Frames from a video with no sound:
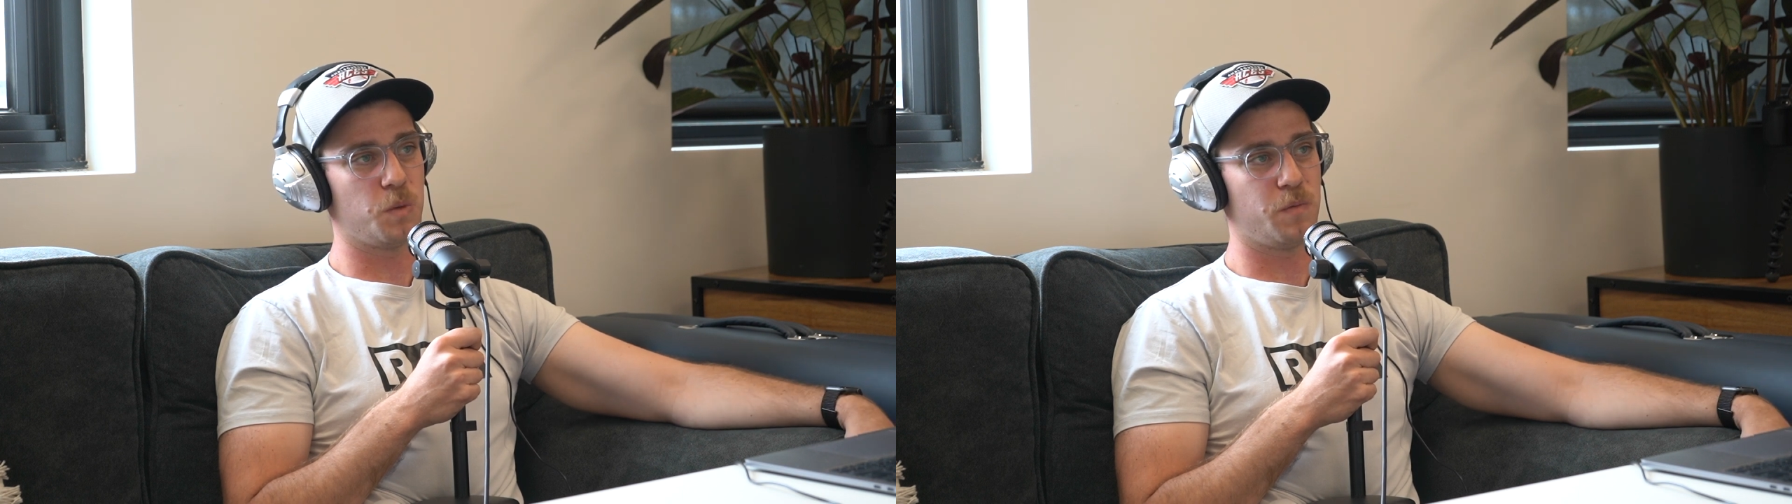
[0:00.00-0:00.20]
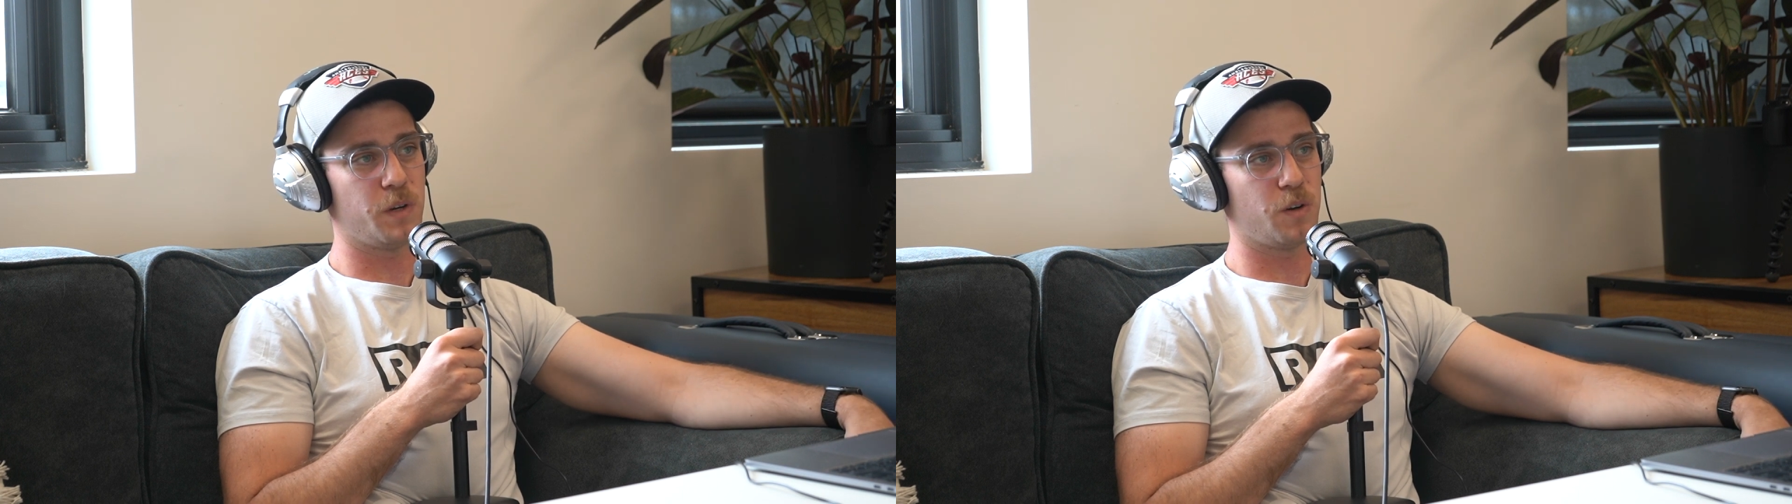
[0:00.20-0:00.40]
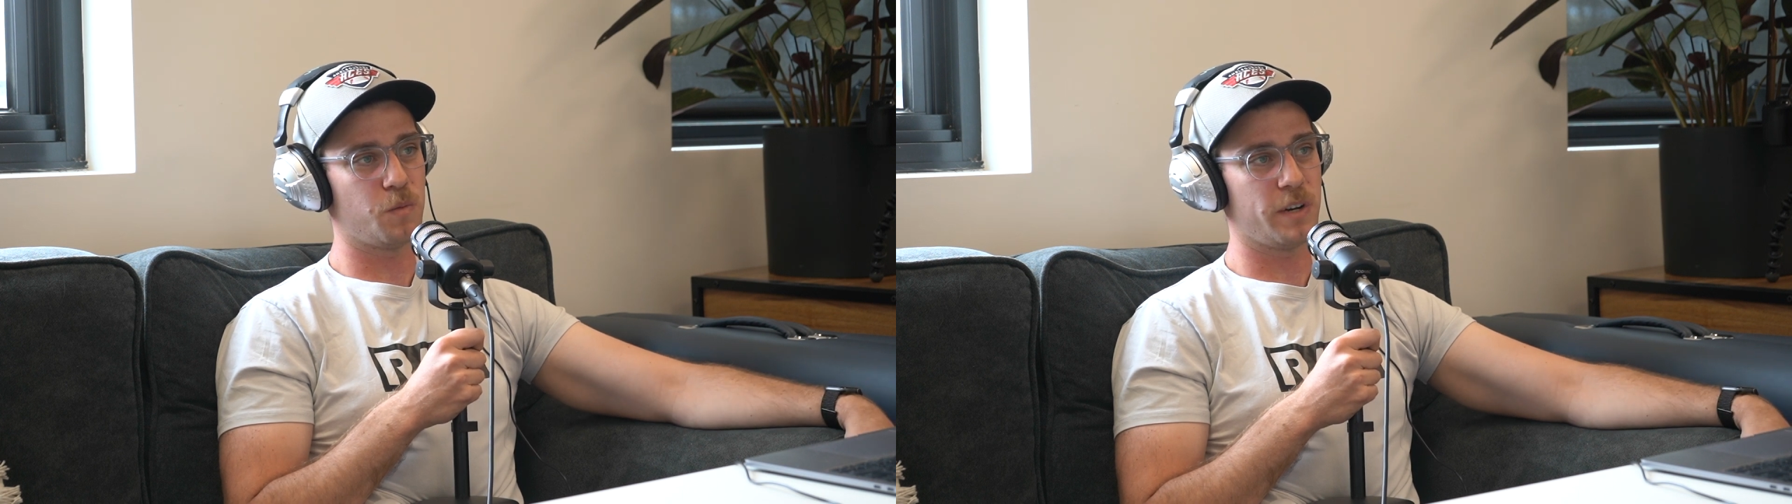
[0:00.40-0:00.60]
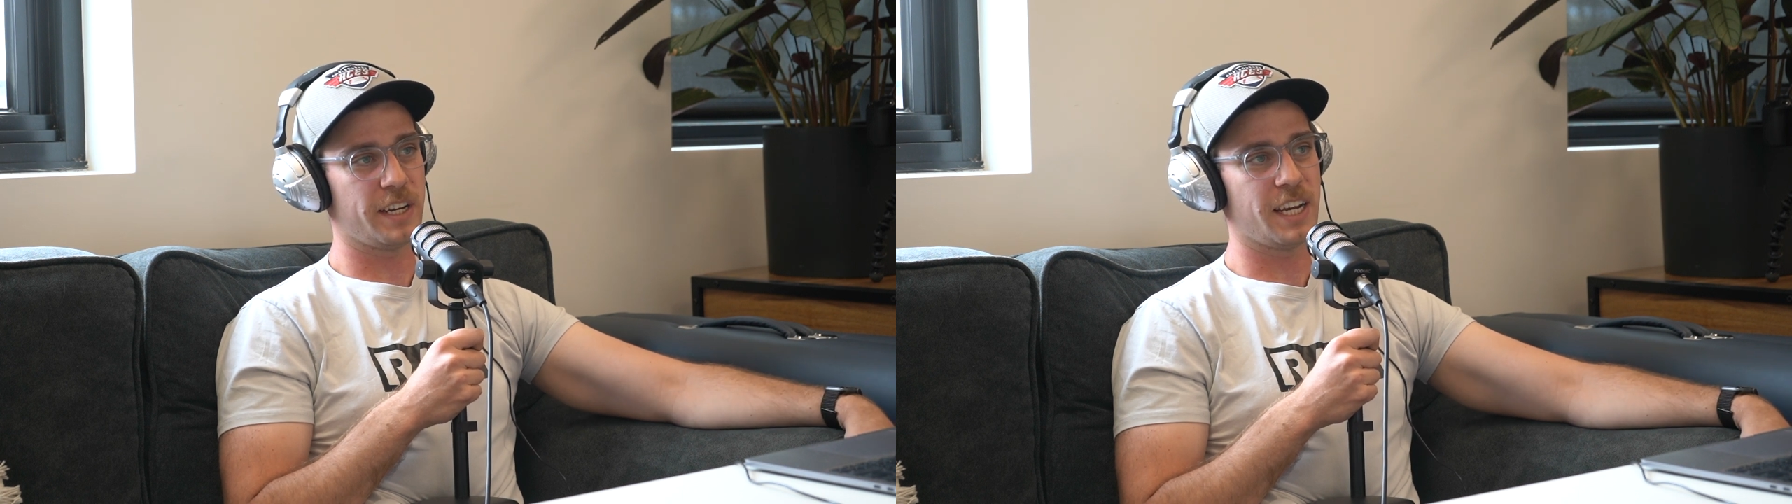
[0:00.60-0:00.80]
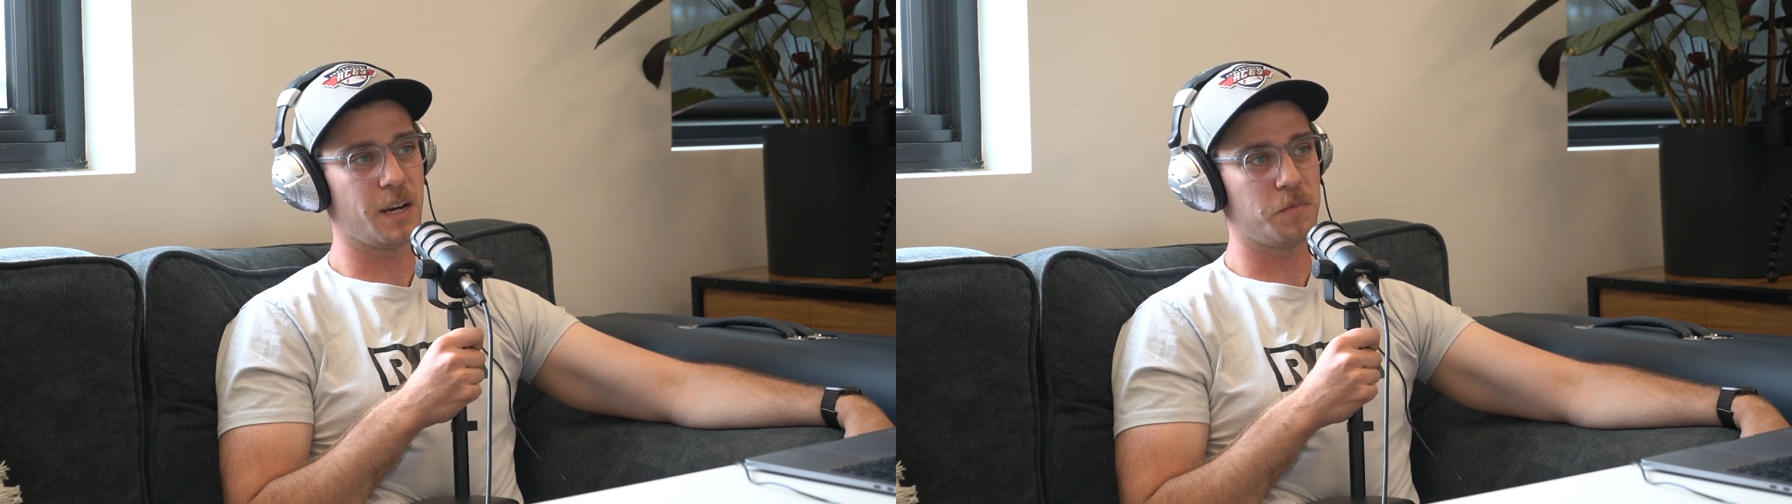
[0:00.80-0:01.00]
midfield and
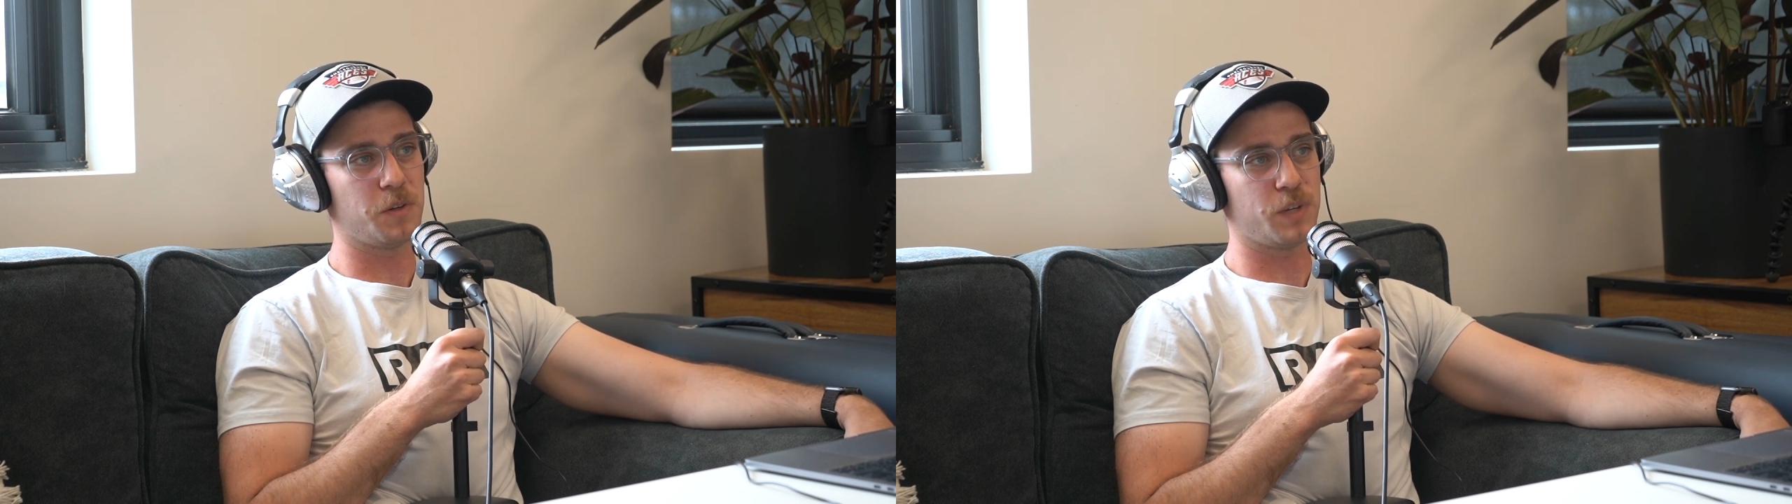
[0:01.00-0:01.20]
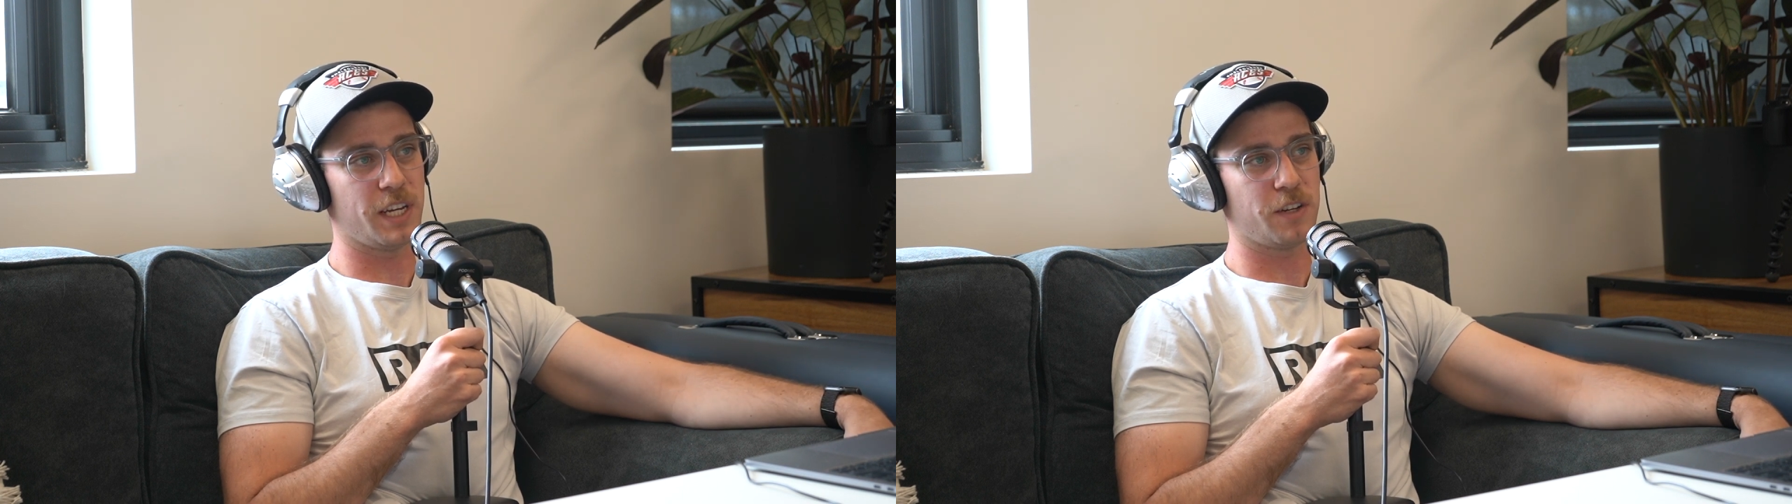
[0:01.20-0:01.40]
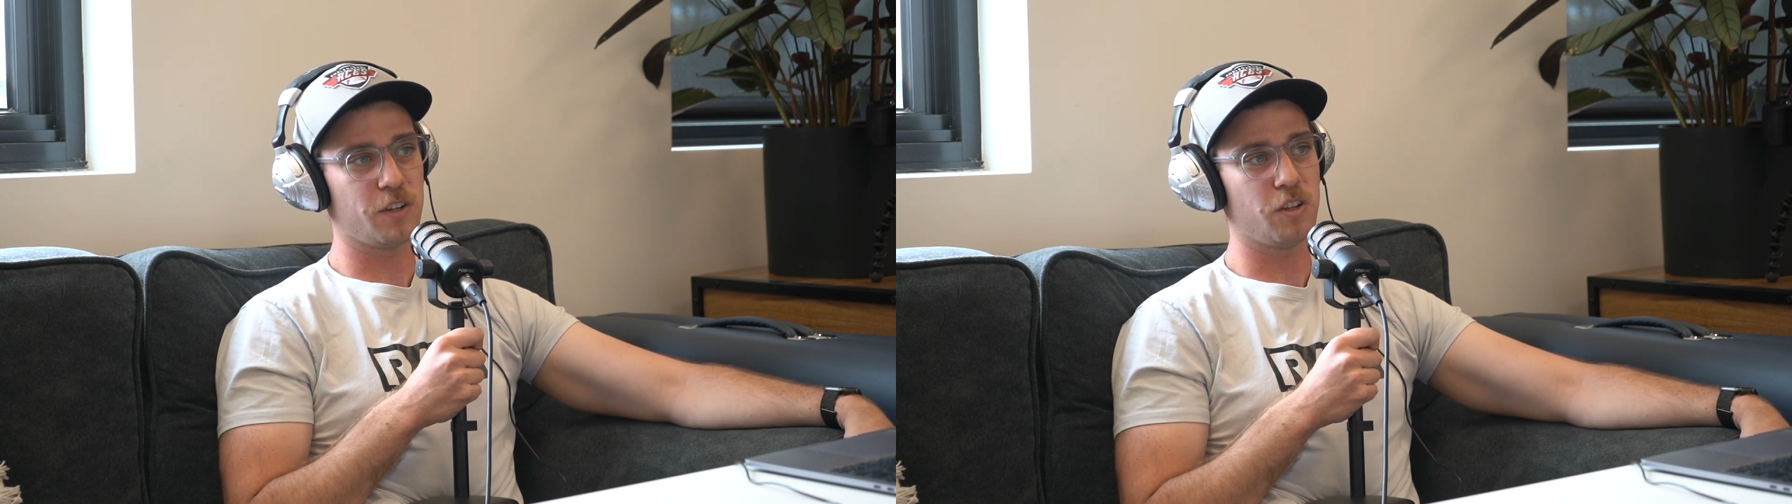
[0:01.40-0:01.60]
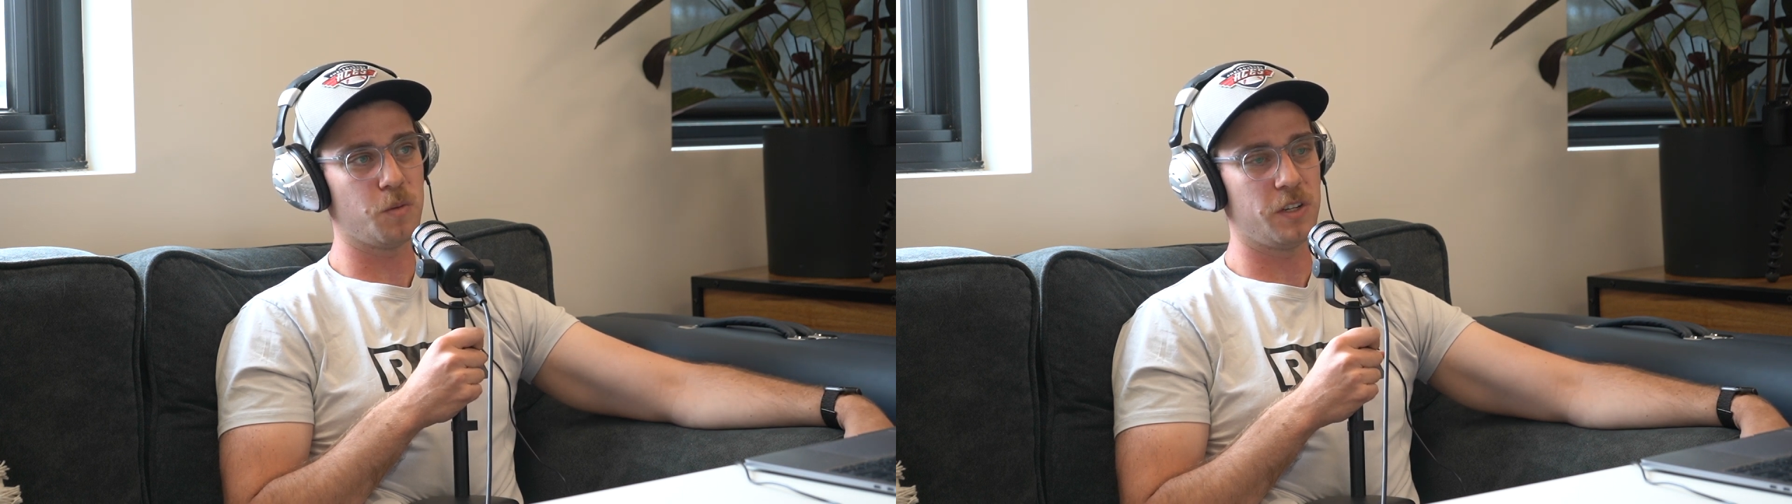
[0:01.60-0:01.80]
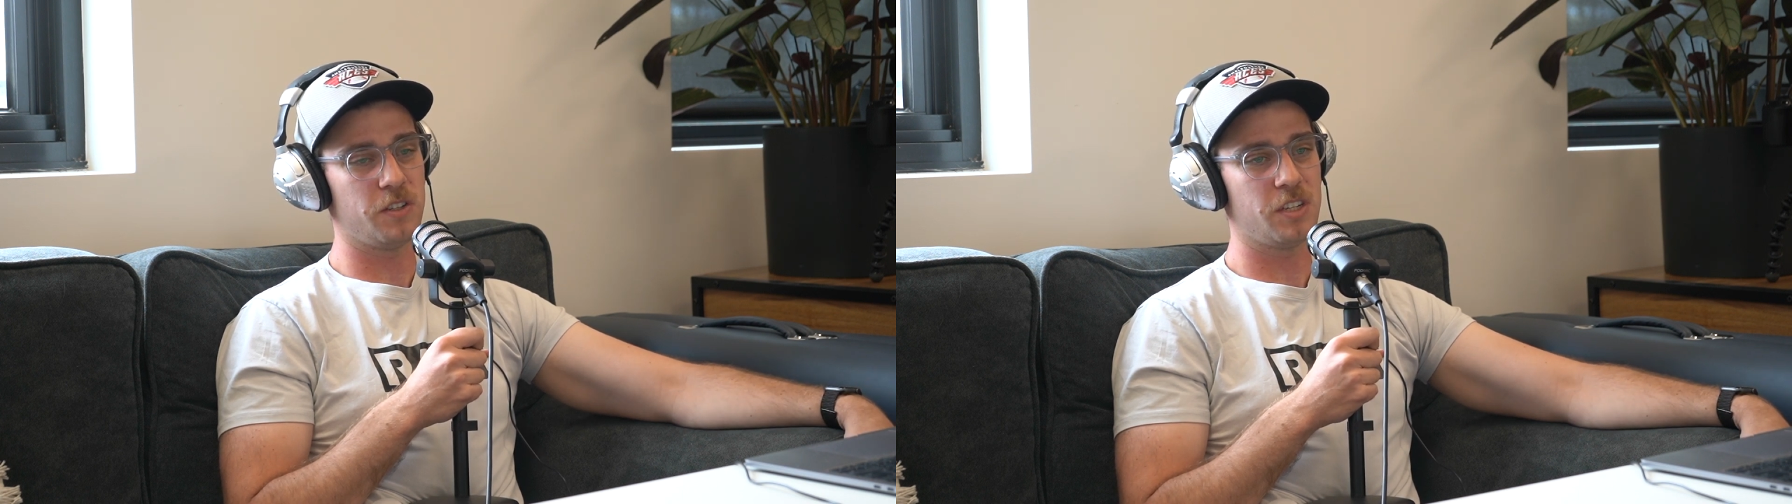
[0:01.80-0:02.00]
racking up 15
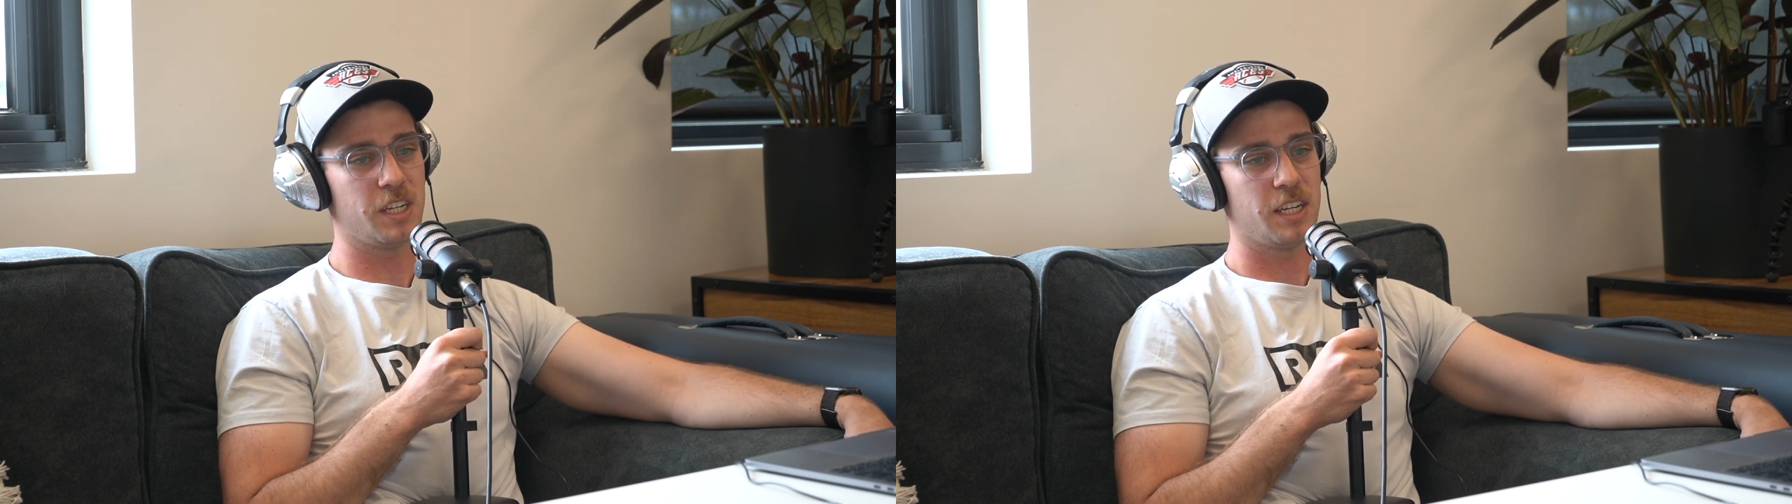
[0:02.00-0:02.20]
kilometres,